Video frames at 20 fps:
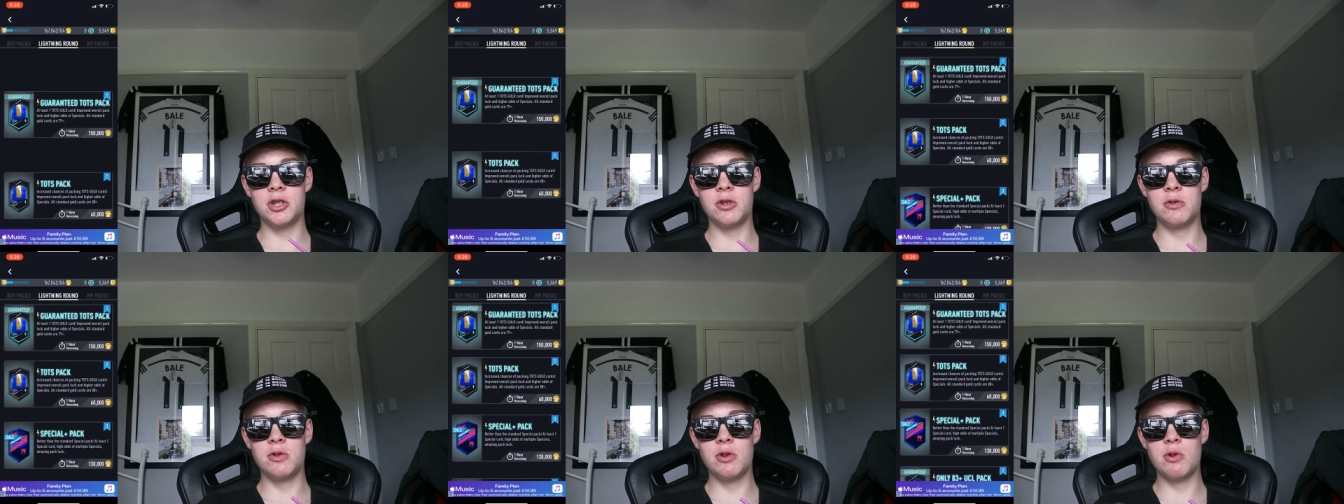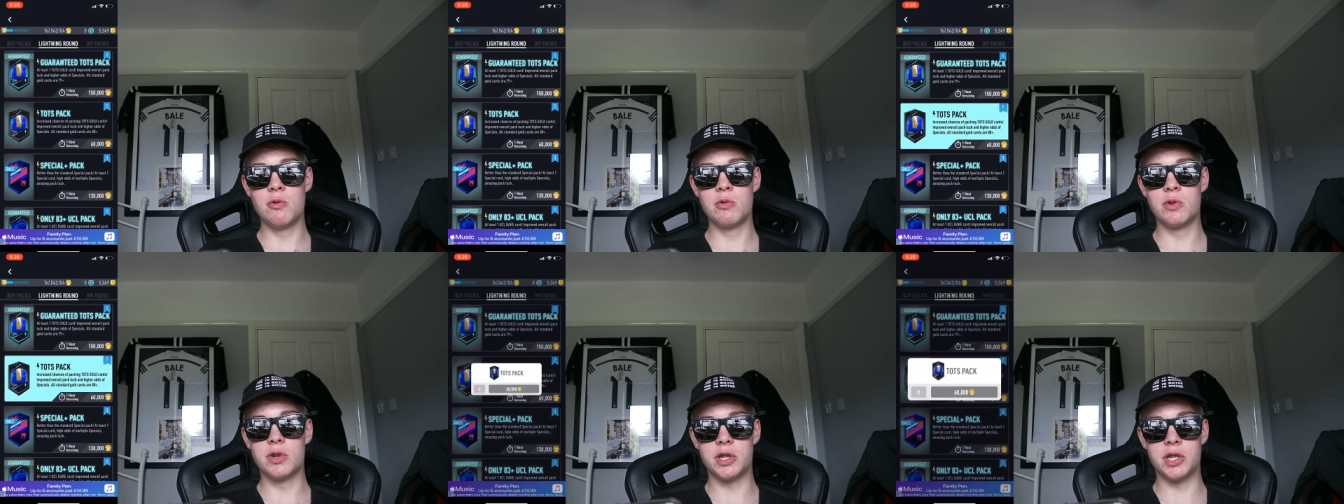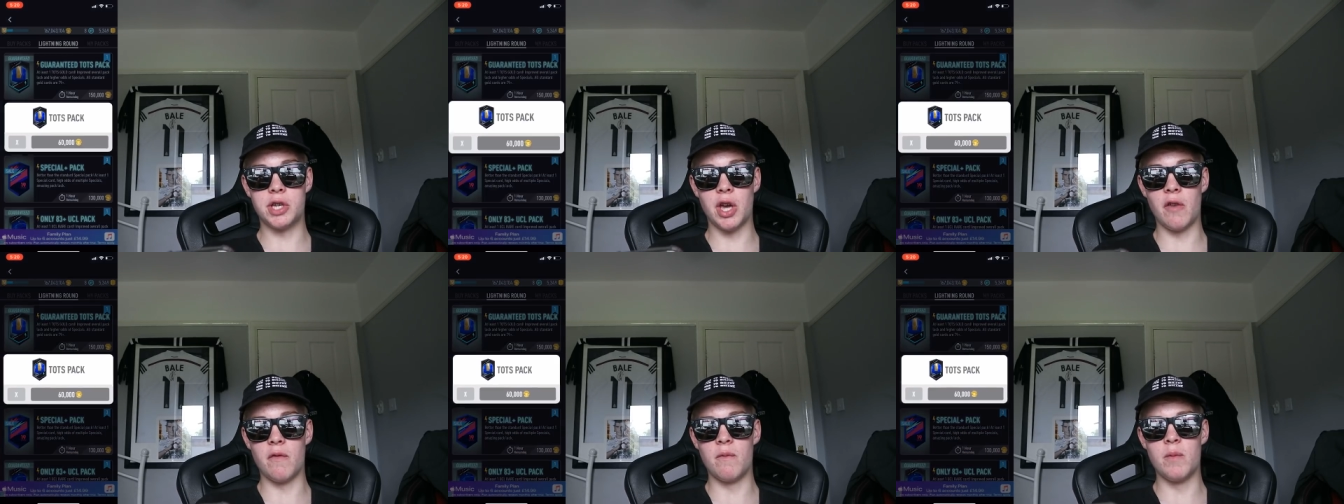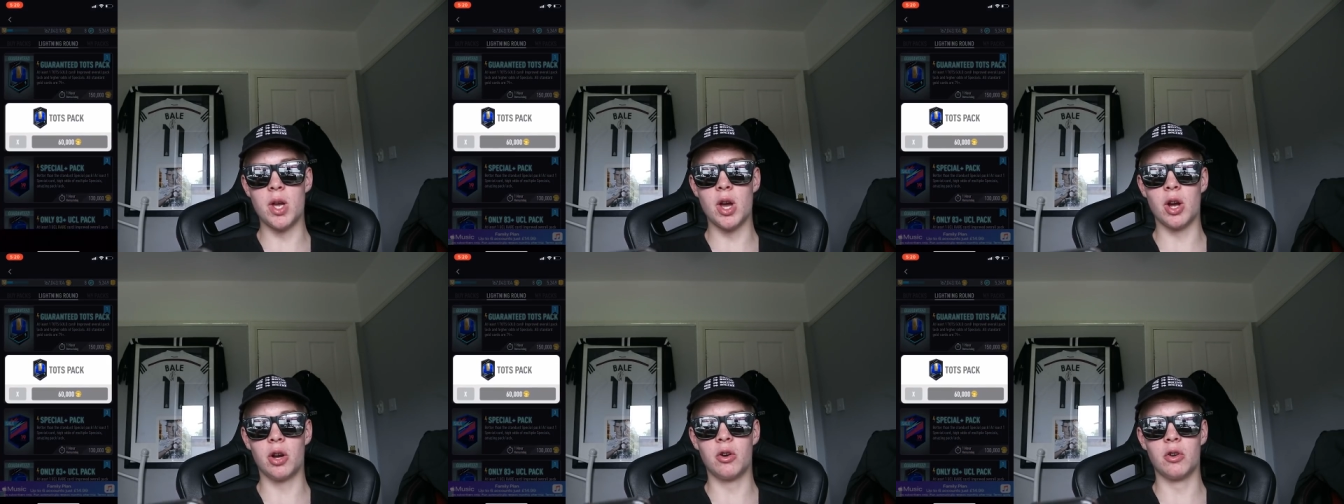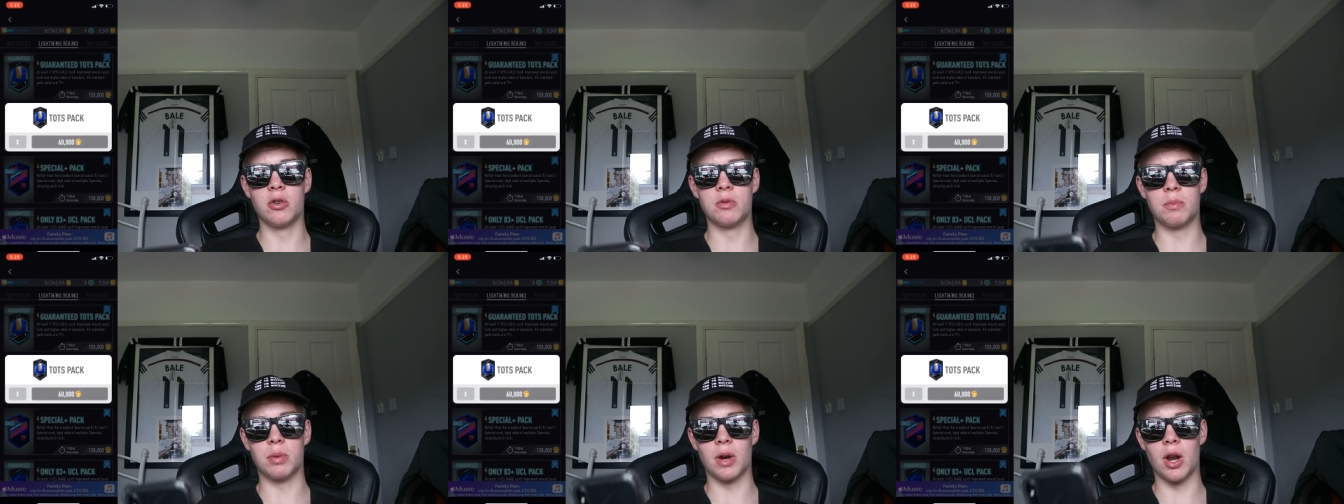you, you give me a
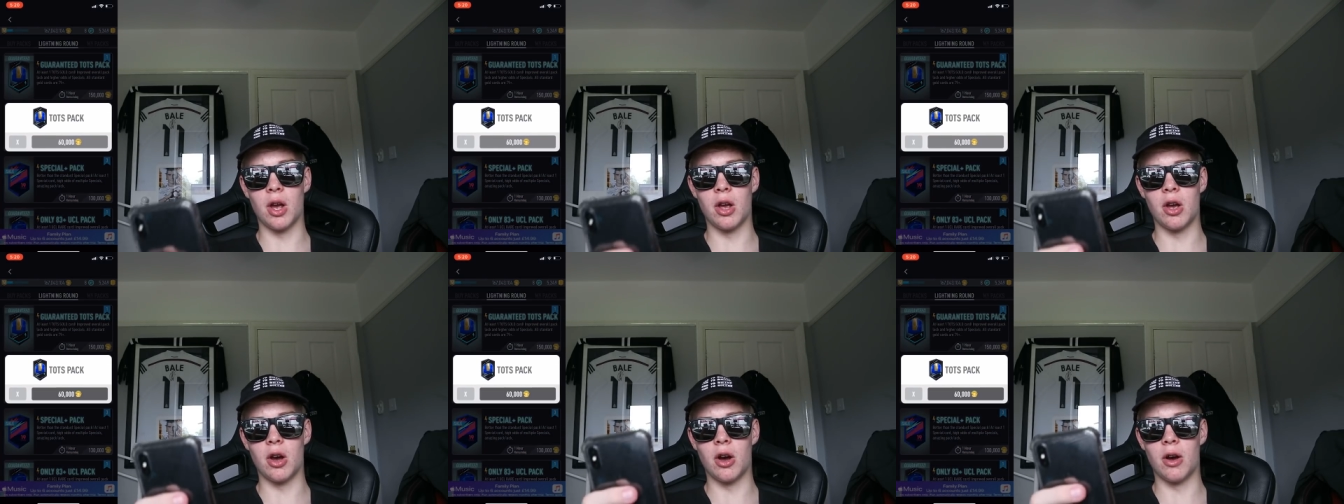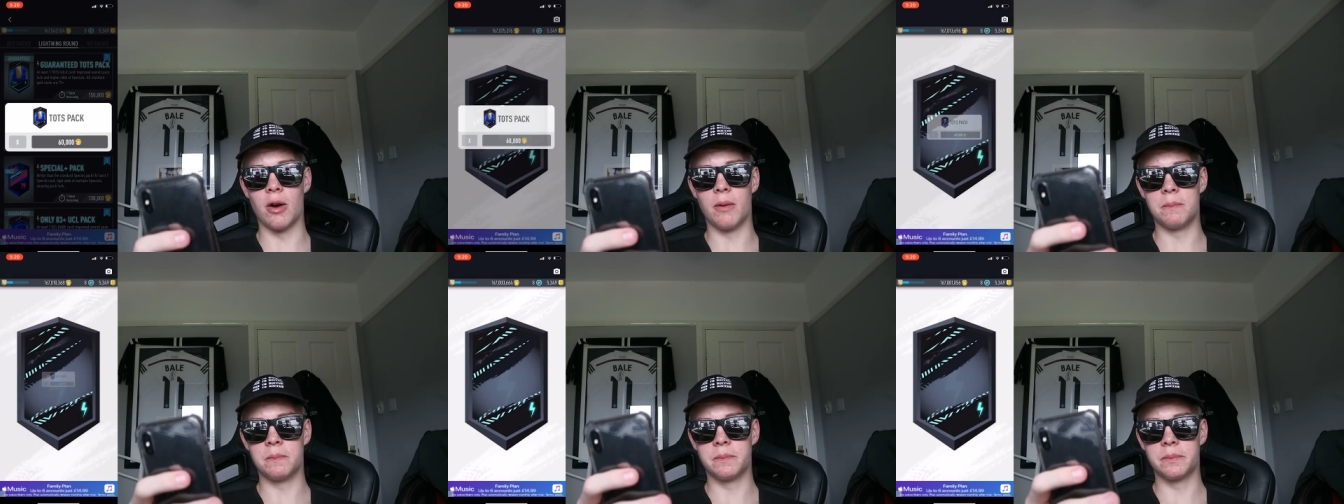good player.